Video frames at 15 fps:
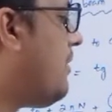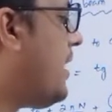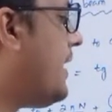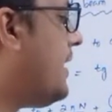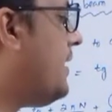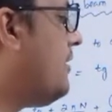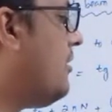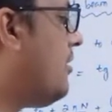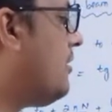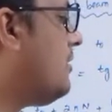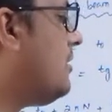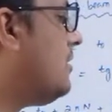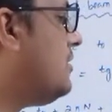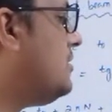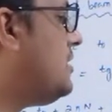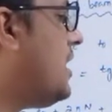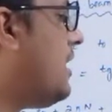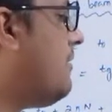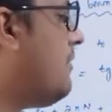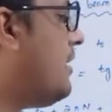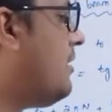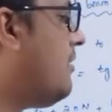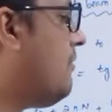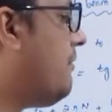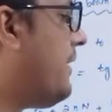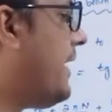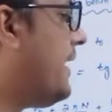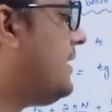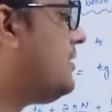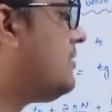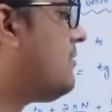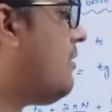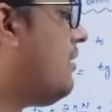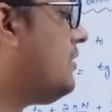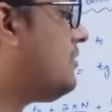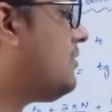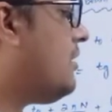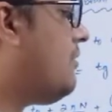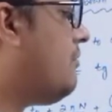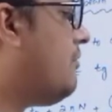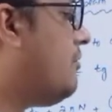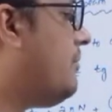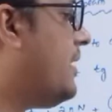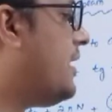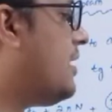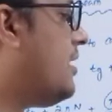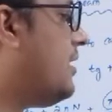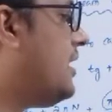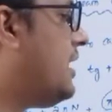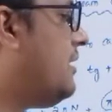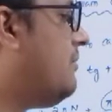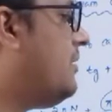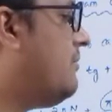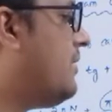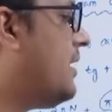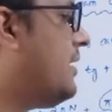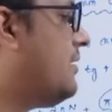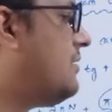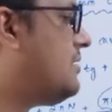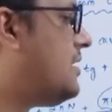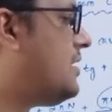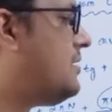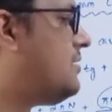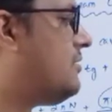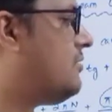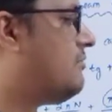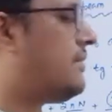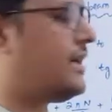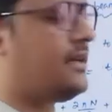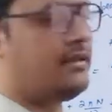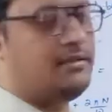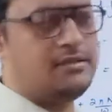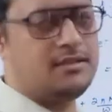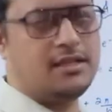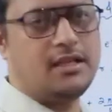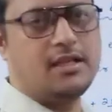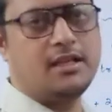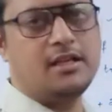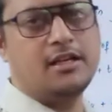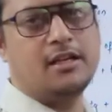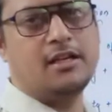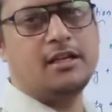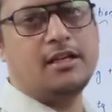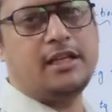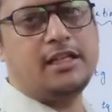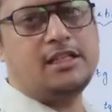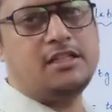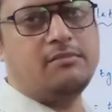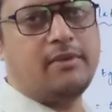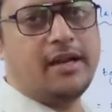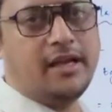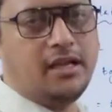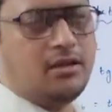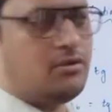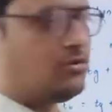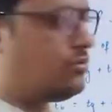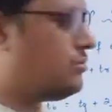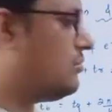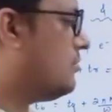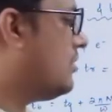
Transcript: I naught J1 of X cos of omega TV minus T0 minus Tg by 2.